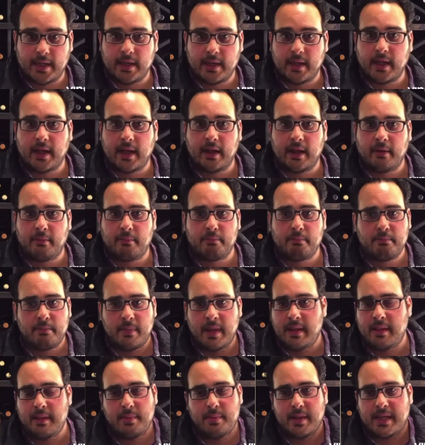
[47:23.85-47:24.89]
Um,
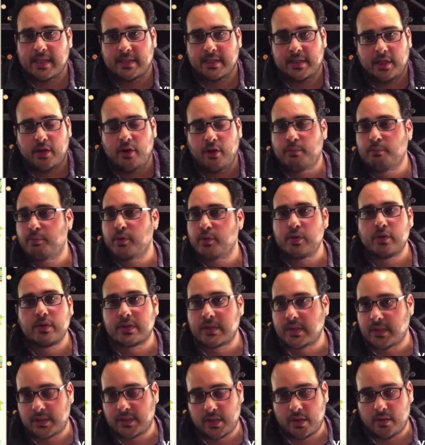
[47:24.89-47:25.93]
mainly because you don't produce
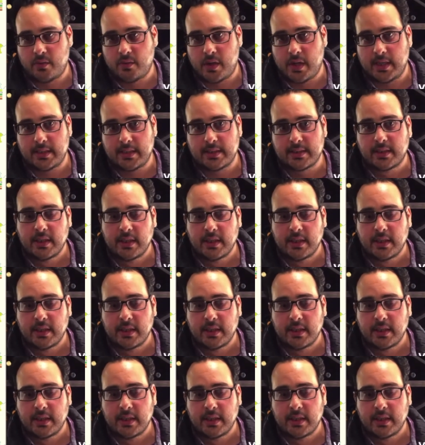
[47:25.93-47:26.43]
dessert wines.